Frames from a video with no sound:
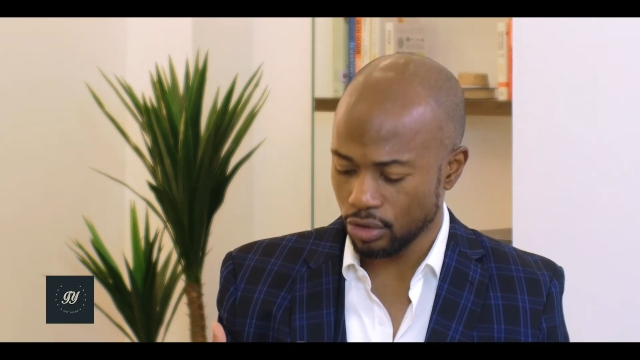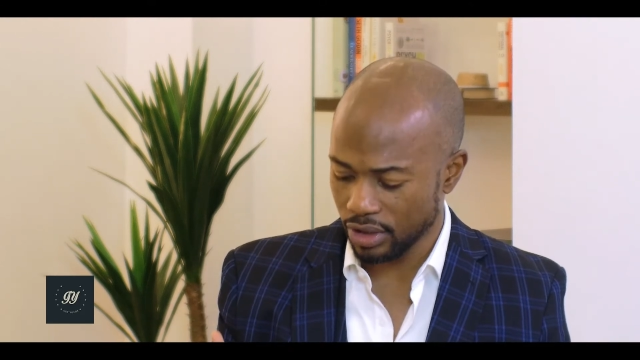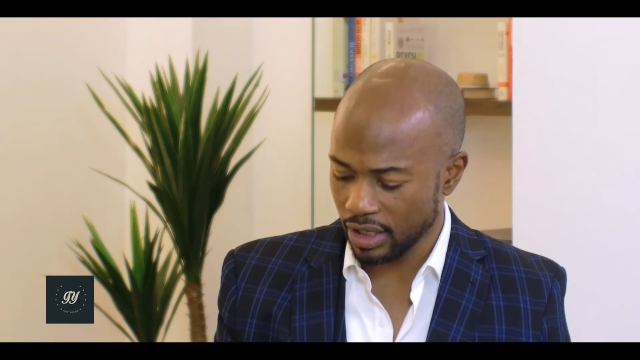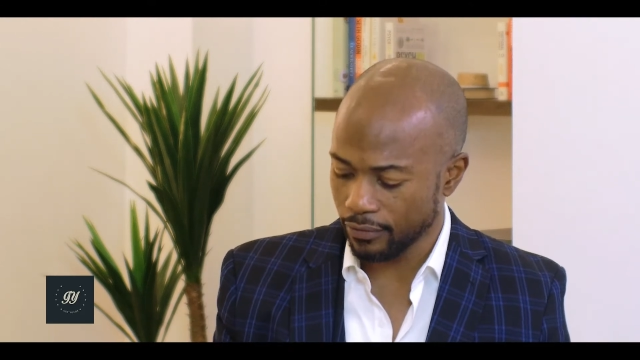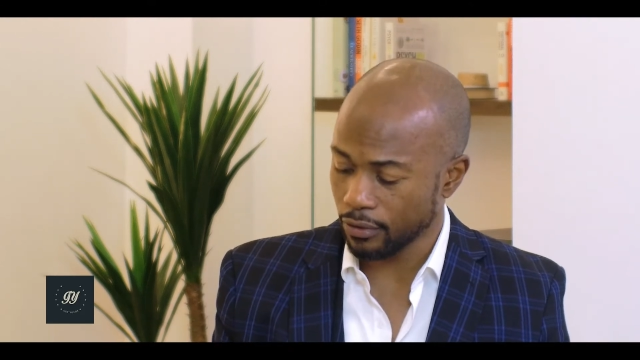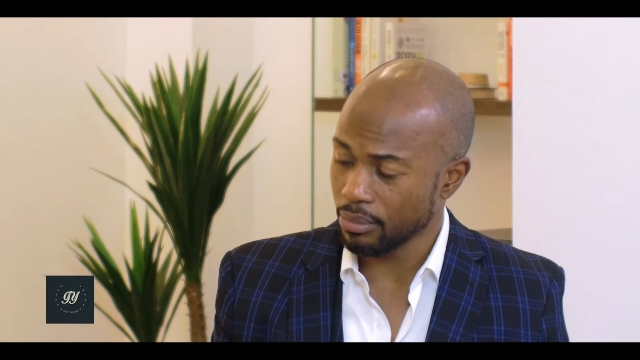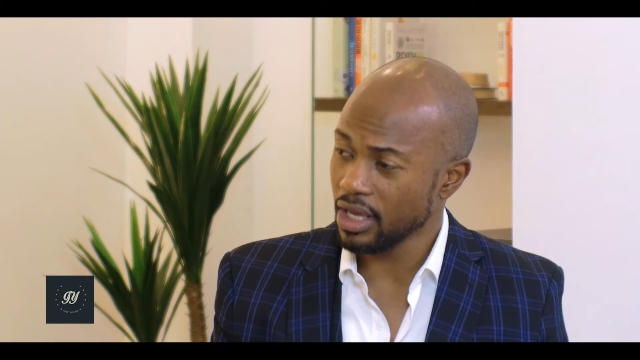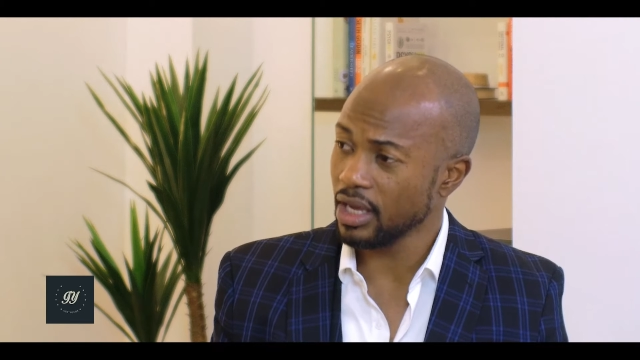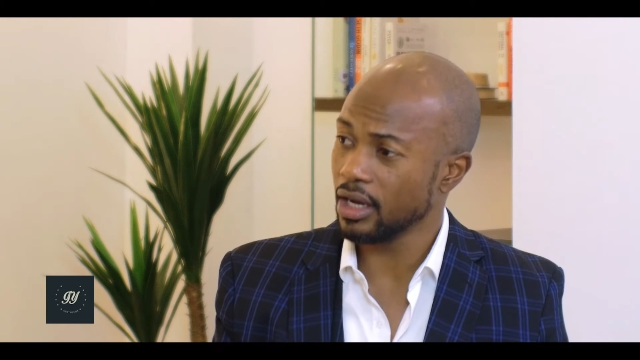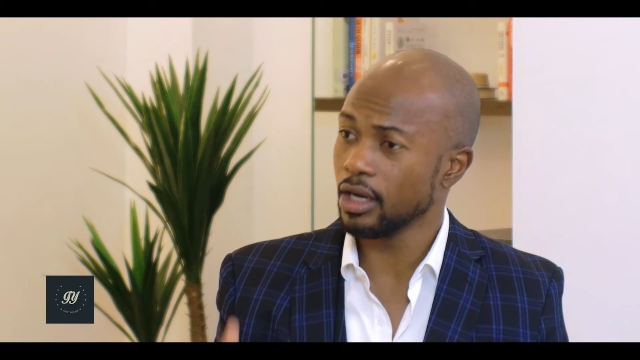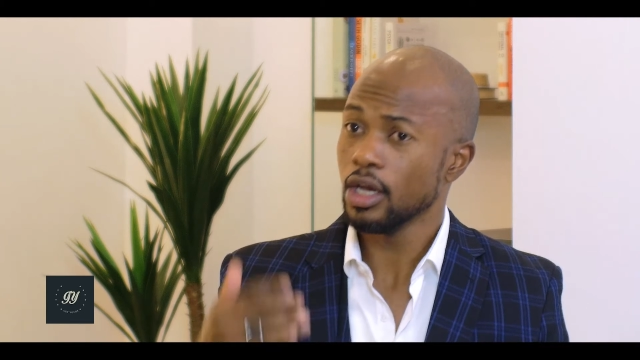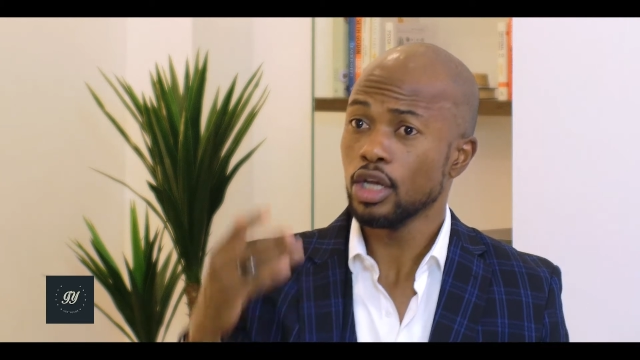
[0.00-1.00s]
get from
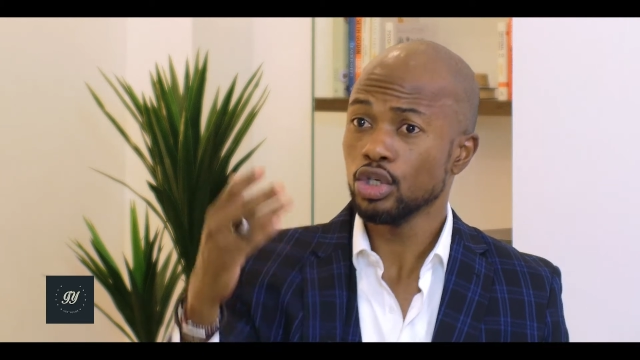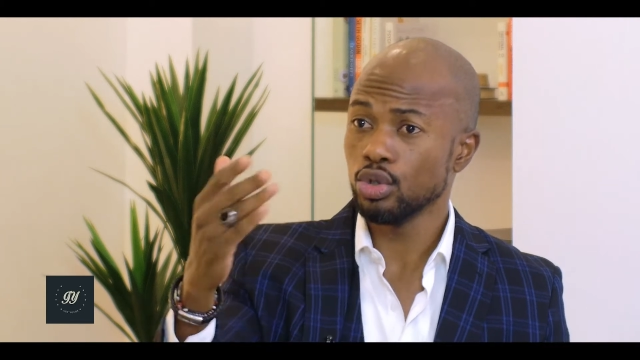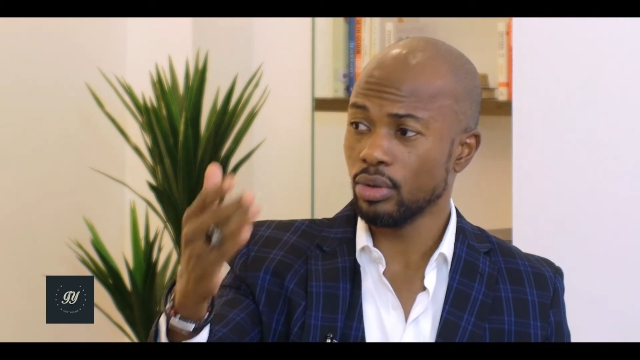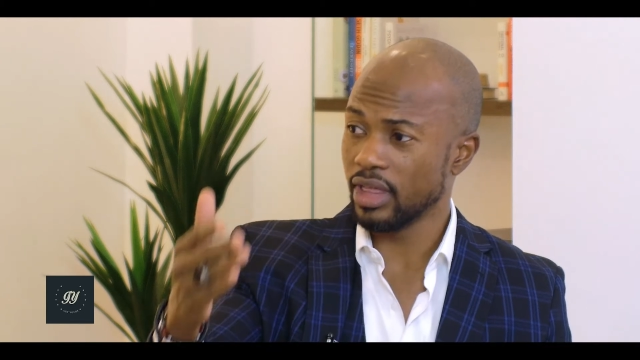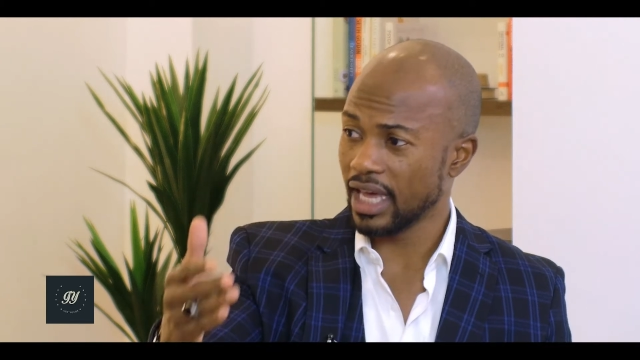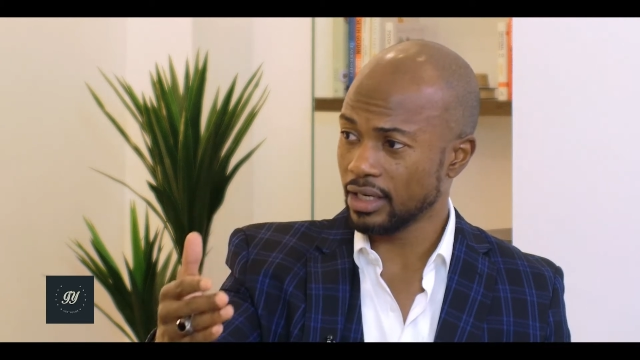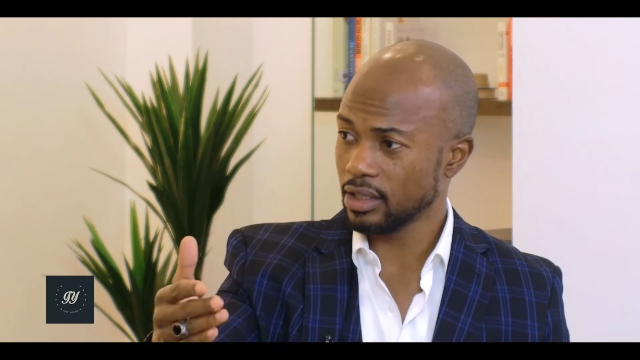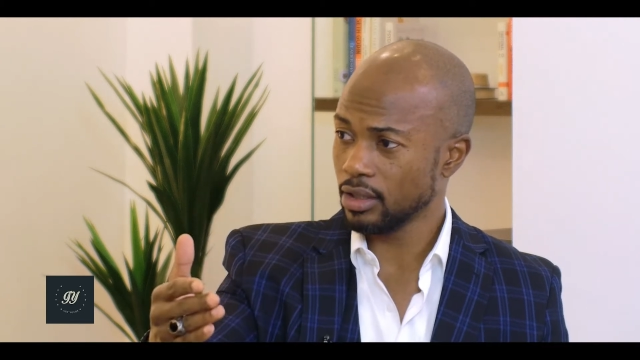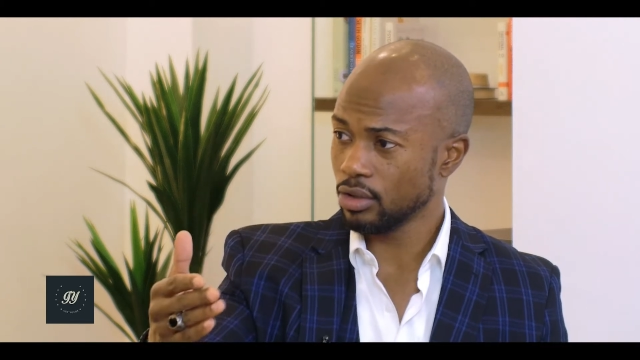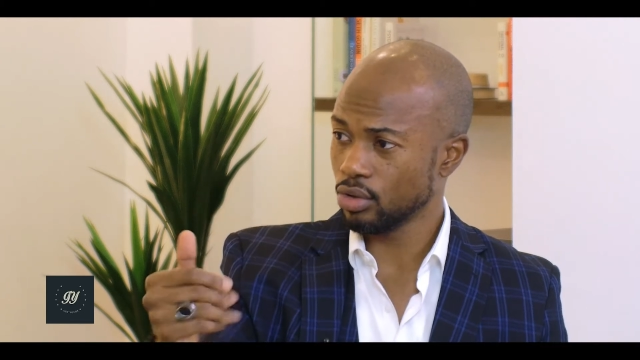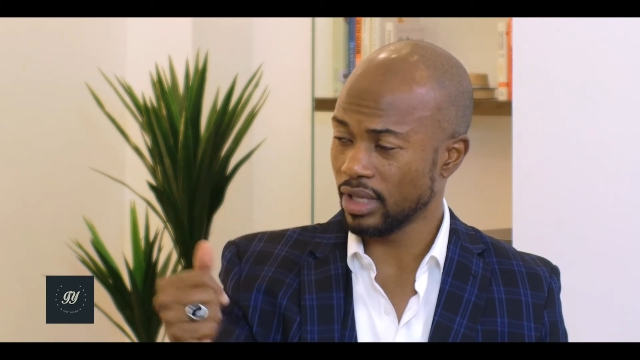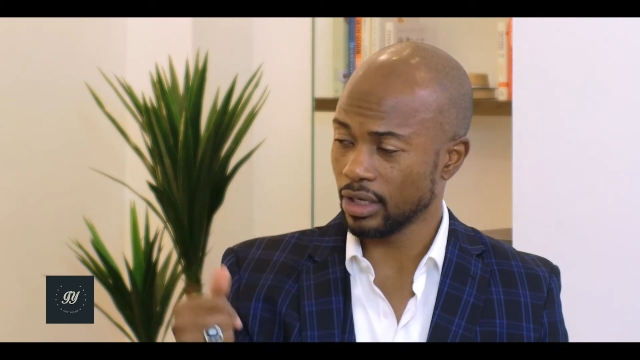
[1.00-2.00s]
here to
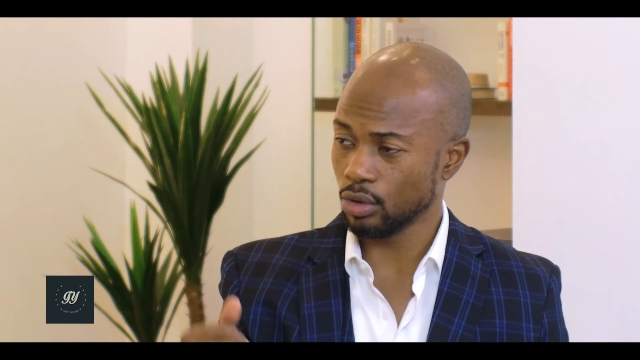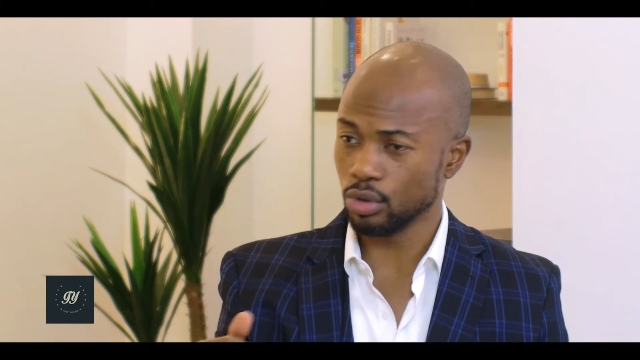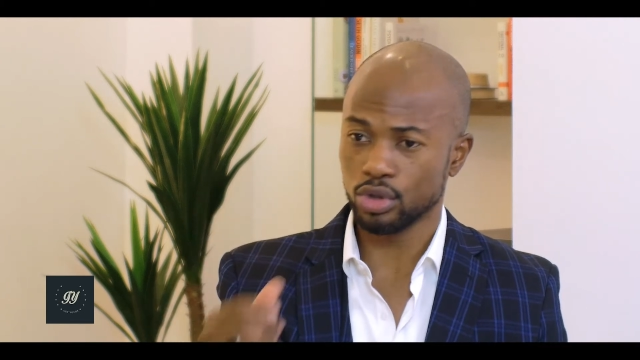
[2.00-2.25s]
that goal?